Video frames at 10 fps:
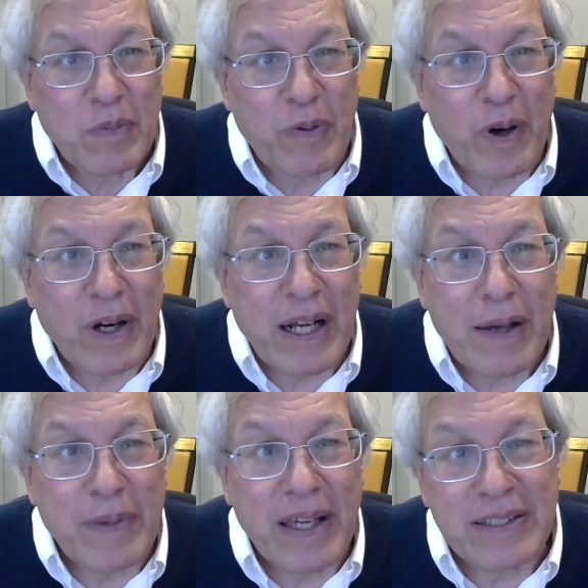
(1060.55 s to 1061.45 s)
Before
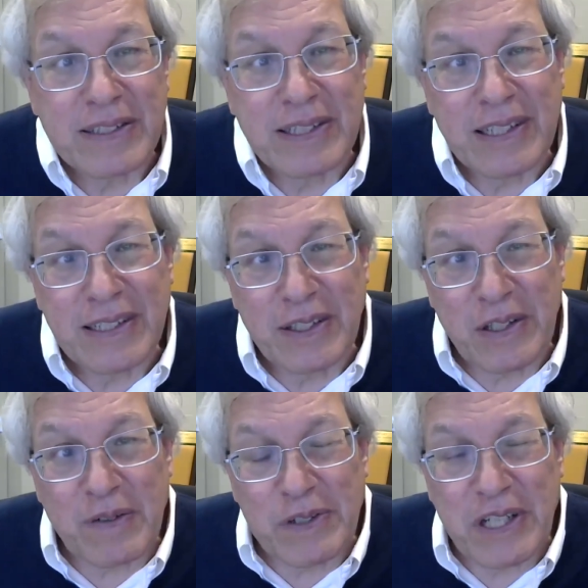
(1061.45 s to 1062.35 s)
coming to
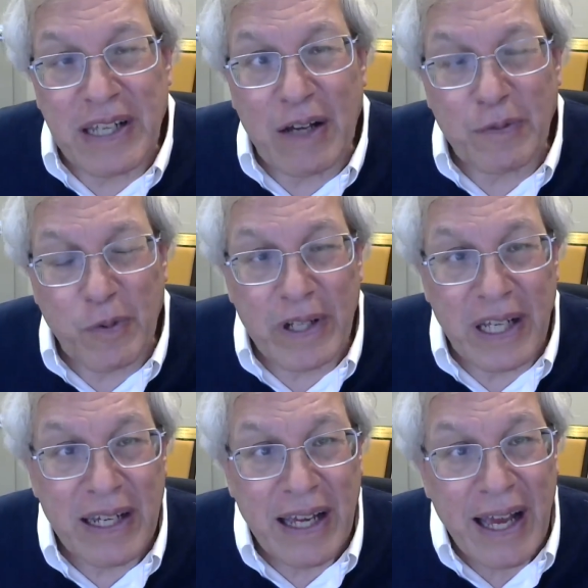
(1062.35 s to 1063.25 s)
the University of
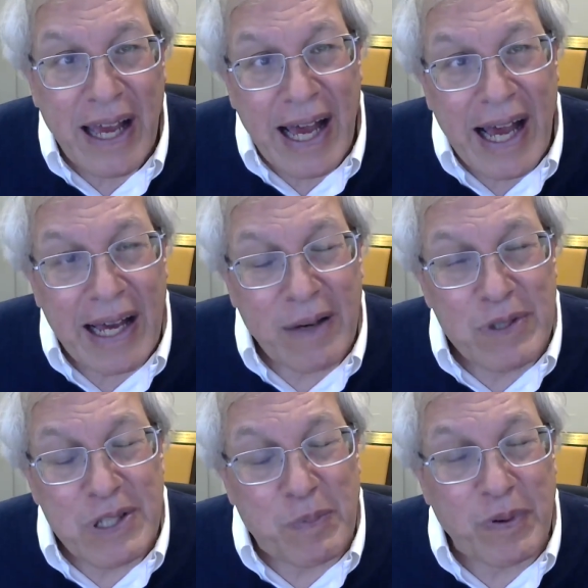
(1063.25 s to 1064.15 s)
California, I
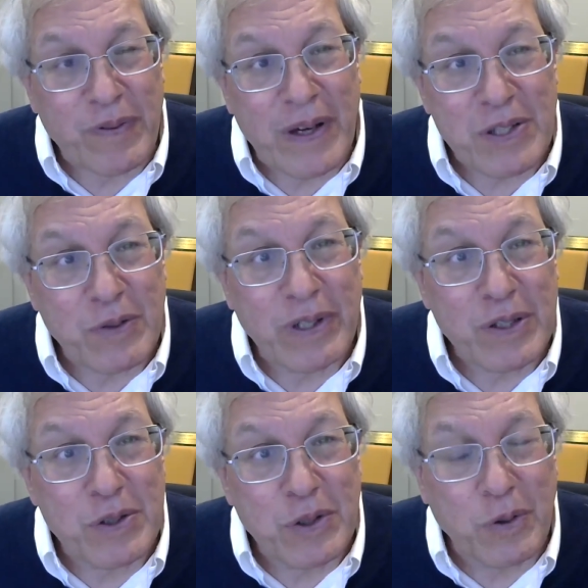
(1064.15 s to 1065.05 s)
was a professor
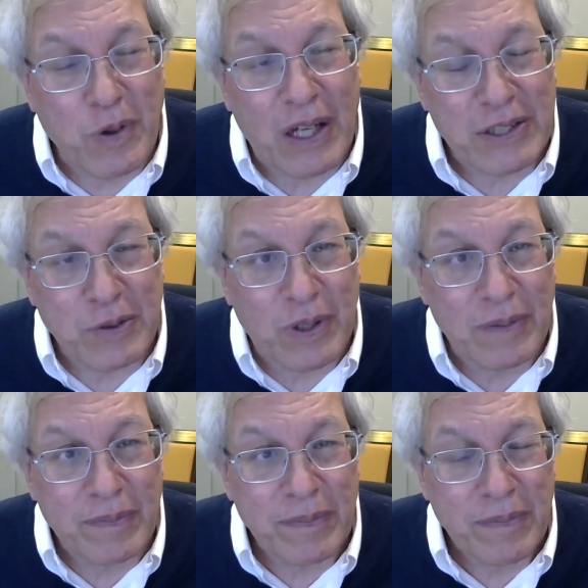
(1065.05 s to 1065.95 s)
at Duke Law School.